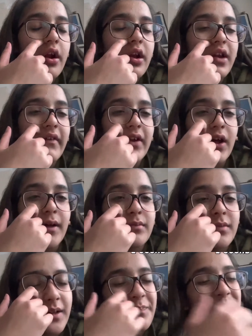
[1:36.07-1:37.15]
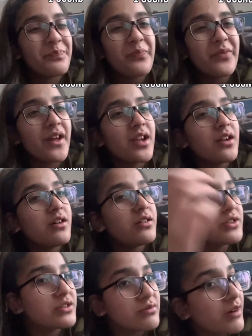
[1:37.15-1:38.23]
Love Alarm. You know, I
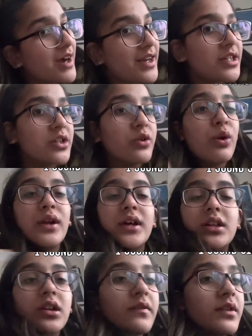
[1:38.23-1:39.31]
swear I did not like Love